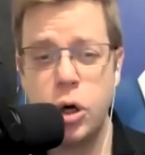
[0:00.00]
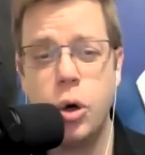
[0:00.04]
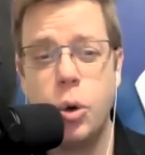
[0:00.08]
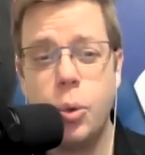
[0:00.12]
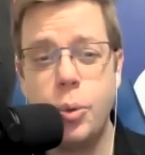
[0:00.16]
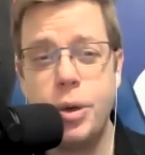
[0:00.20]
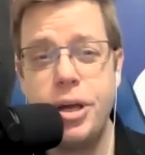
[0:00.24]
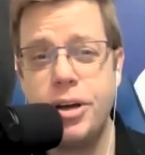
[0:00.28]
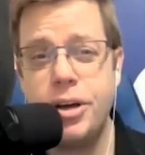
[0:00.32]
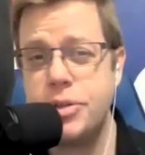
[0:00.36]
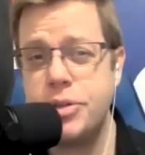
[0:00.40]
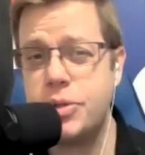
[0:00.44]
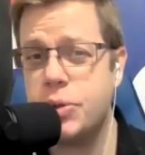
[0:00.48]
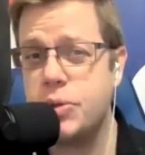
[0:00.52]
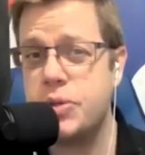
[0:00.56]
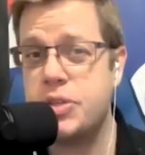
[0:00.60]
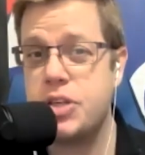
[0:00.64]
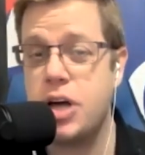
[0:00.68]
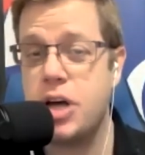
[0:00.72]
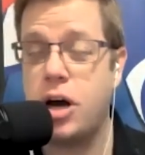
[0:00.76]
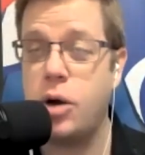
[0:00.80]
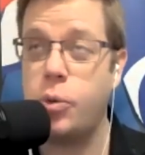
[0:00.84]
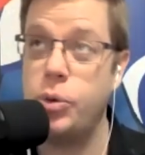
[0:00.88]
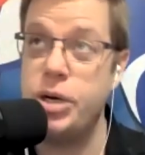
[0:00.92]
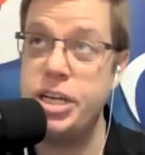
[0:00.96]
We also
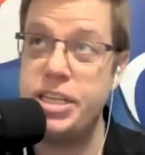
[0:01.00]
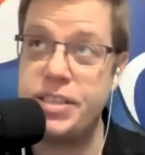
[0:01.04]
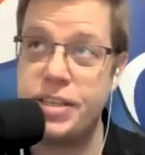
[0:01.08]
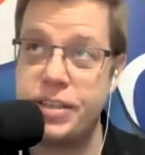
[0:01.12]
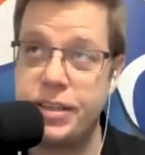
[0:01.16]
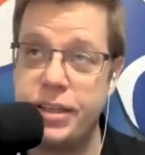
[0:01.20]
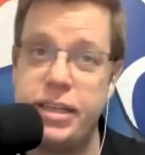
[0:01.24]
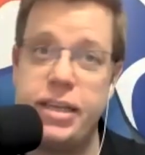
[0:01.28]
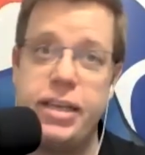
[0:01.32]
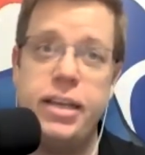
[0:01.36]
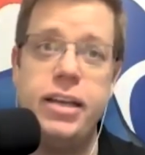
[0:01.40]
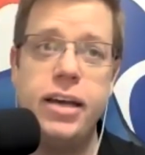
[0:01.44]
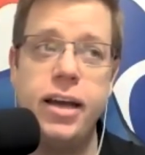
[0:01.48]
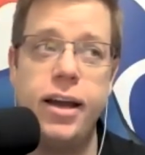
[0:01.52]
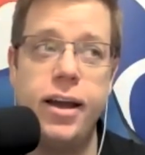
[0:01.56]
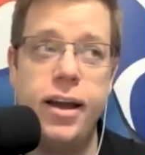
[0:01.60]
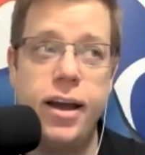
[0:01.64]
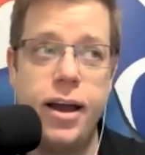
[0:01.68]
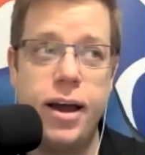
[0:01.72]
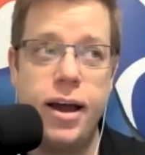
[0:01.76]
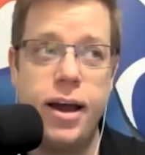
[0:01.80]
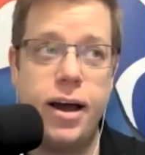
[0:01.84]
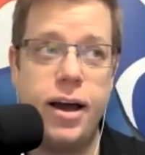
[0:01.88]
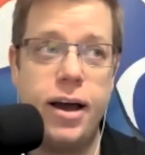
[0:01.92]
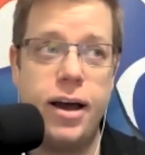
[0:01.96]
saw recently,
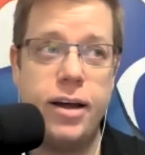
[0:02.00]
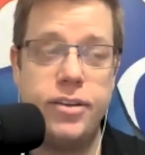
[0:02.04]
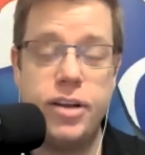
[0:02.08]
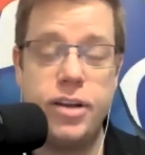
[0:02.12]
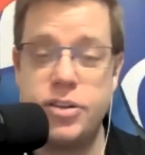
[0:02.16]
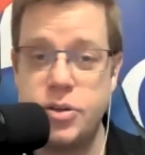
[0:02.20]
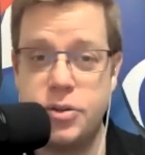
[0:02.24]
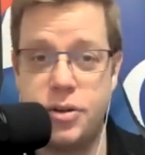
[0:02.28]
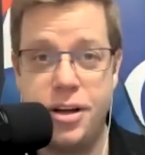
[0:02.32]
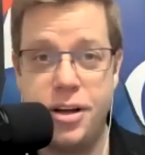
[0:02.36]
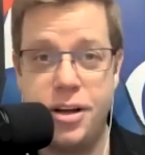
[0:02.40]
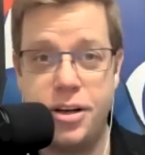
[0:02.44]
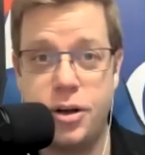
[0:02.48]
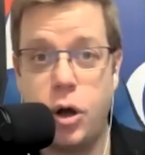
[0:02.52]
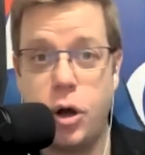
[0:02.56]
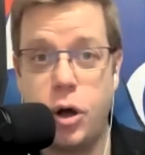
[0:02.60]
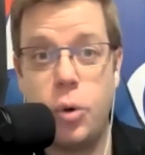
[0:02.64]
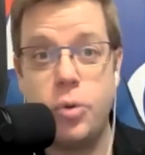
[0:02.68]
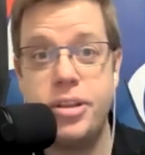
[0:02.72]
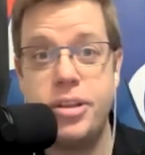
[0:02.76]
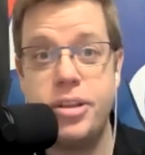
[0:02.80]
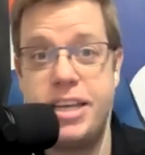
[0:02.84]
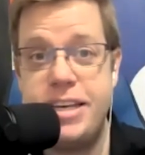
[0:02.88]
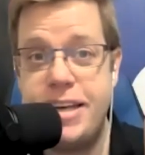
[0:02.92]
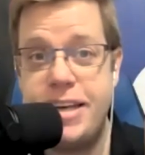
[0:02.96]
not too long ago,
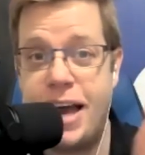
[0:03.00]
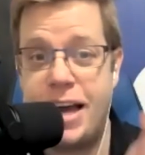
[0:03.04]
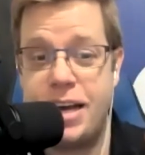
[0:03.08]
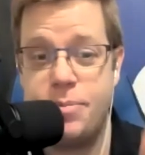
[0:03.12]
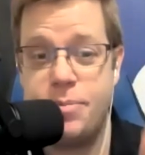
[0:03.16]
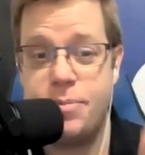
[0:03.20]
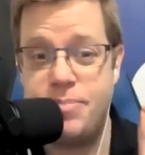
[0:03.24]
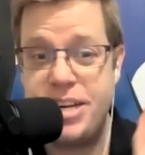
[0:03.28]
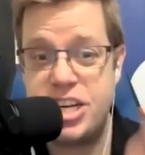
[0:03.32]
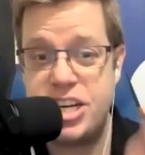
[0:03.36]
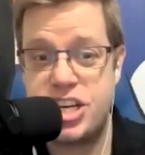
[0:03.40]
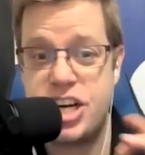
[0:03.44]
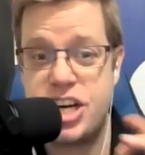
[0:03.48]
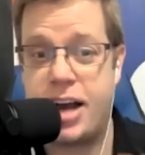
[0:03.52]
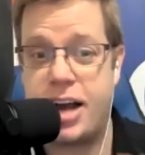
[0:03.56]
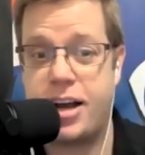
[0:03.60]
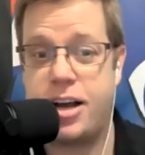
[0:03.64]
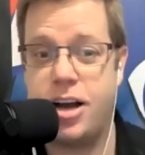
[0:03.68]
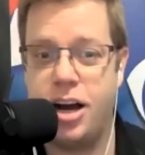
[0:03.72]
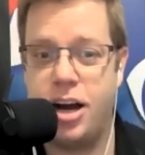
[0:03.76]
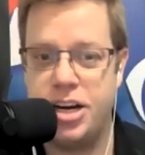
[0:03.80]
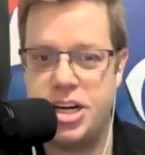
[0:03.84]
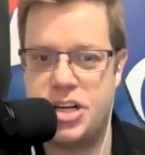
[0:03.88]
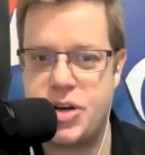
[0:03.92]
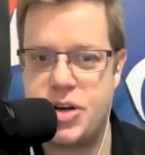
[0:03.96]
the Jan Mišák
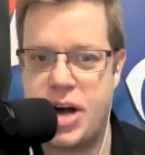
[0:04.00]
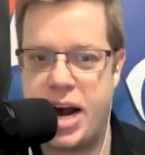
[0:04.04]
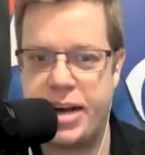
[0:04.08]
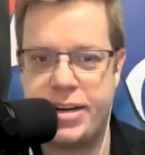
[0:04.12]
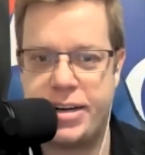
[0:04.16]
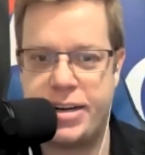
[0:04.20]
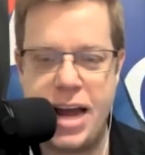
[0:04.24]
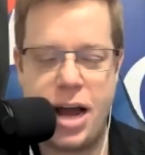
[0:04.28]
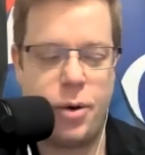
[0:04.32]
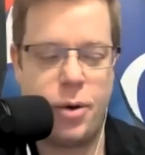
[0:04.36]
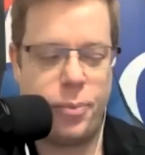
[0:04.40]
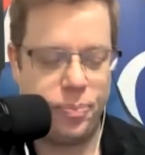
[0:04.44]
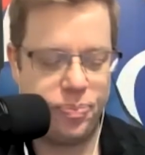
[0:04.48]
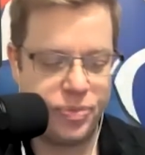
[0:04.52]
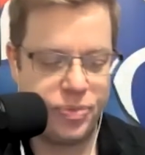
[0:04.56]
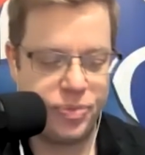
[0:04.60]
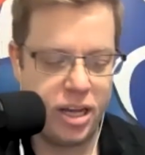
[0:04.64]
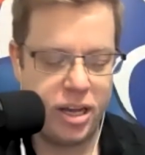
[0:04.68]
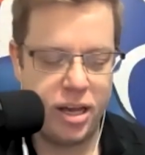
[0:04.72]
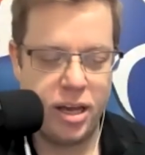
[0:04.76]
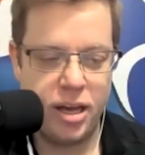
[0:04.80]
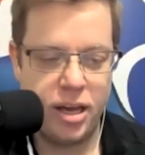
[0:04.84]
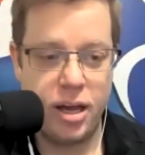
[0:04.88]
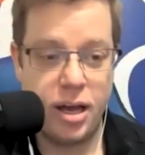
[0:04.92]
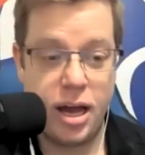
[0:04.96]
contract. Now,
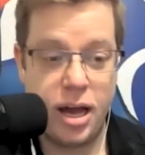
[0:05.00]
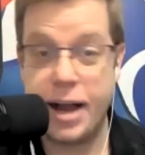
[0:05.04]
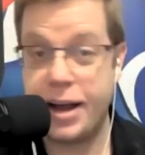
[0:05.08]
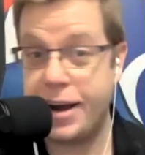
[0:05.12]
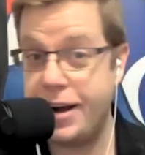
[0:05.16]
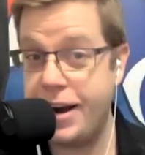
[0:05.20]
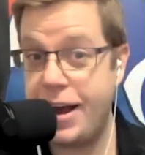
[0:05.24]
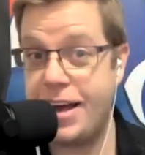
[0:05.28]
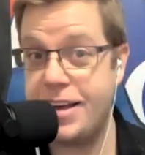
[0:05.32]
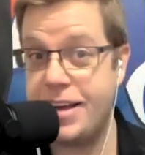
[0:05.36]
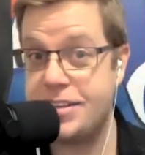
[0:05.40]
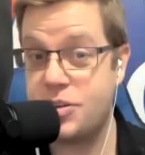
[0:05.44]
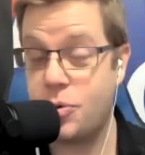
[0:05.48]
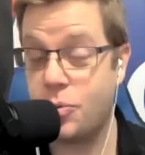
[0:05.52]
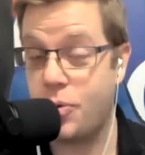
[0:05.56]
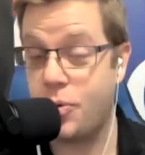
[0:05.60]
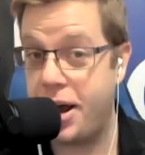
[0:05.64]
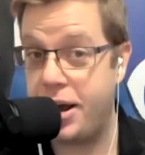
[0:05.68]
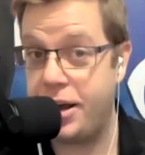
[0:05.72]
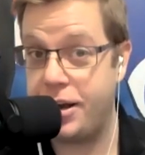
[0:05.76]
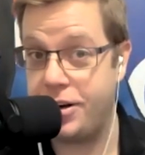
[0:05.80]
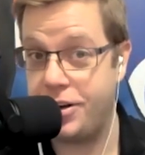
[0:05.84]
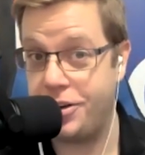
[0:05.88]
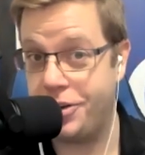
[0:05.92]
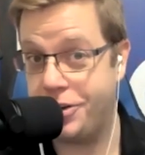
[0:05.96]
I'm going to ask
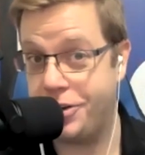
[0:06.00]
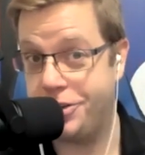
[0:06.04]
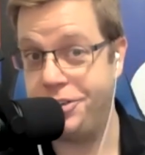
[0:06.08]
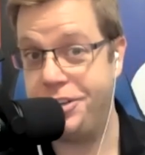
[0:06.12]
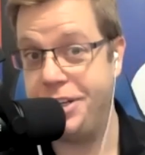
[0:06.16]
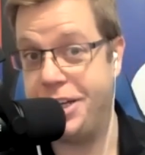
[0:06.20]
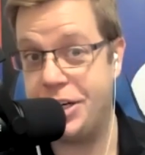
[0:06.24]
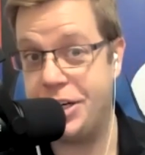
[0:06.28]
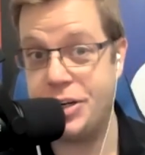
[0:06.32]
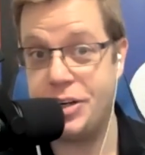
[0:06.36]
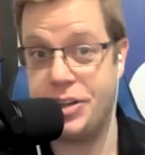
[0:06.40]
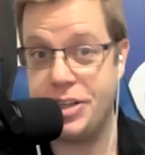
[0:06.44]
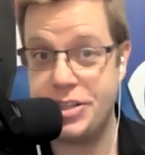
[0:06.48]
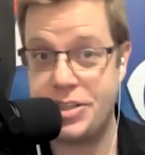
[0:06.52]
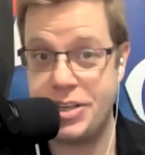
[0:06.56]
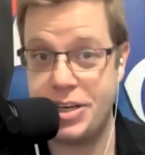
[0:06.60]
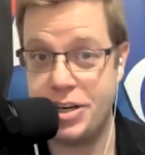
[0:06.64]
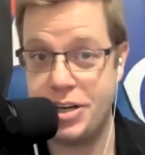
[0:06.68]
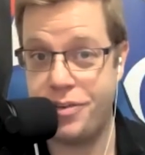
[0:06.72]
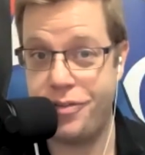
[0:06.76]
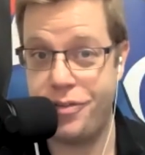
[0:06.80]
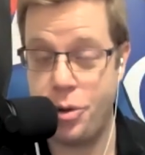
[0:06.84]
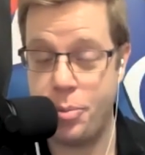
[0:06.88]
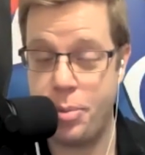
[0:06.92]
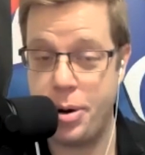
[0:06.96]
Ryan a little later in this
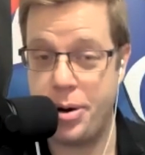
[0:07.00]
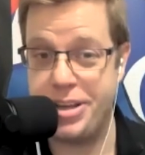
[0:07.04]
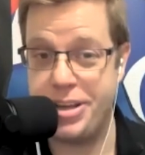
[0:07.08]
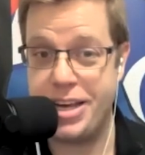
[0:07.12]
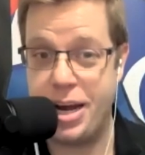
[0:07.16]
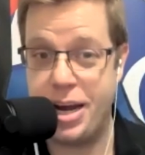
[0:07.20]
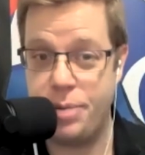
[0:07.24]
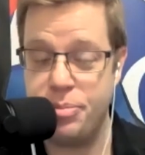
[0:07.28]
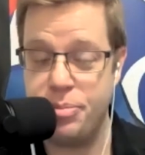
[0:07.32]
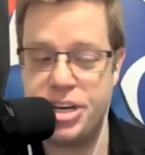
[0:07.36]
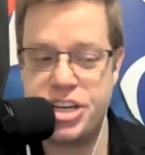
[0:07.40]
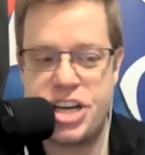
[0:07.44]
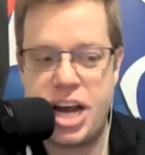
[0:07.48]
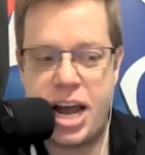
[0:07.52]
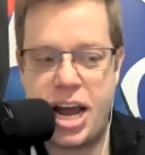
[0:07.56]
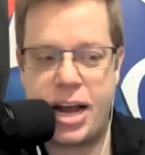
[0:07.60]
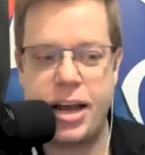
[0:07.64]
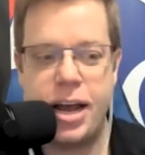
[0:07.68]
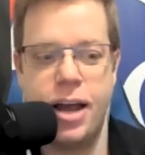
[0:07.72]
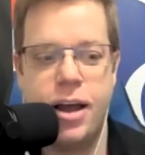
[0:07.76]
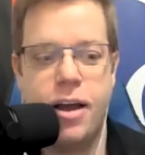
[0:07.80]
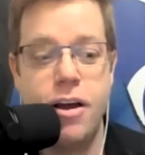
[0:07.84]
interview about Jan Mišák.